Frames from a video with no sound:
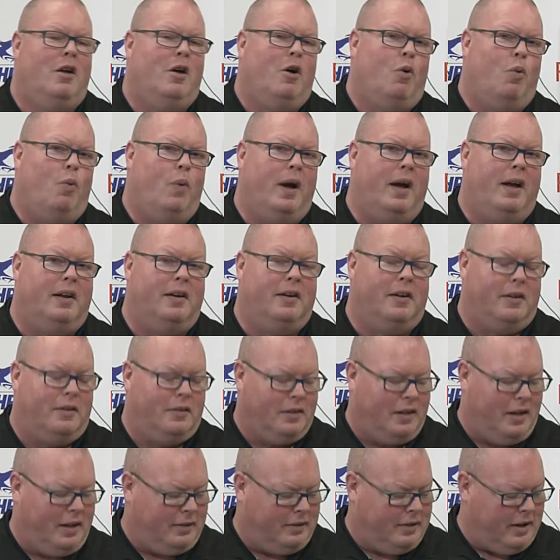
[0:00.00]
win
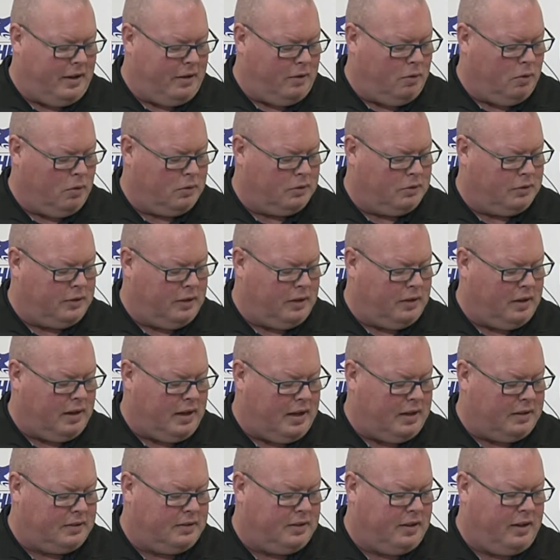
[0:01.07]
like that horse did
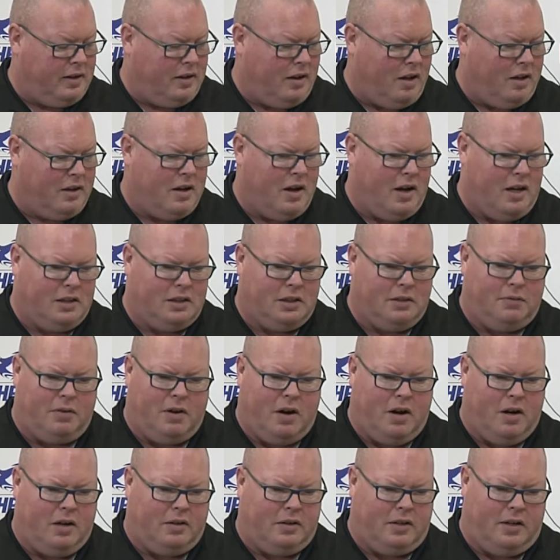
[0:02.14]
last night. All kinds of
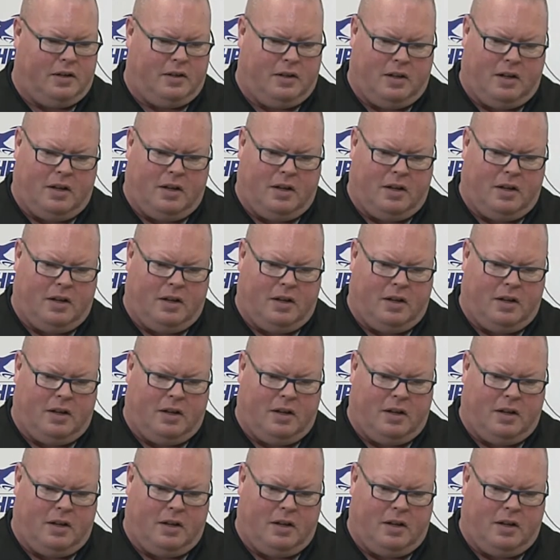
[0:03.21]
heart, and